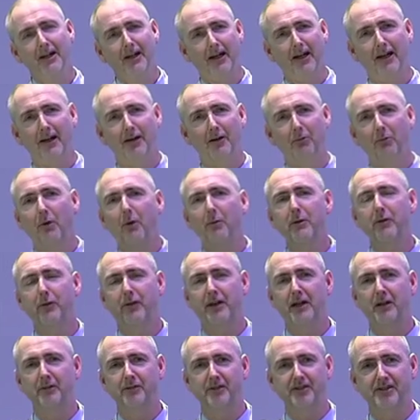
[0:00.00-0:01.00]
What we
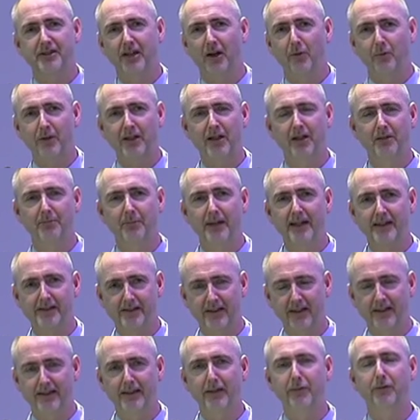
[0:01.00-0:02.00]
found is that we can make
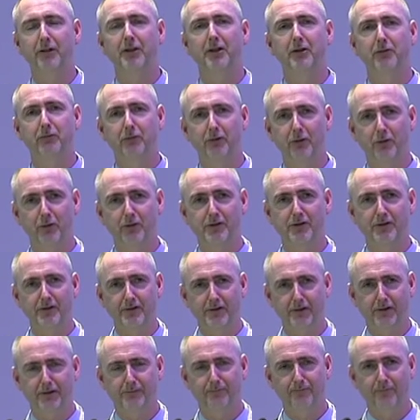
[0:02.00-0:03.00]
significant
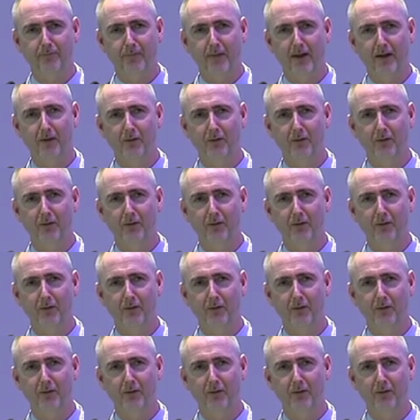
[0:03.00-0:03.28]
reductions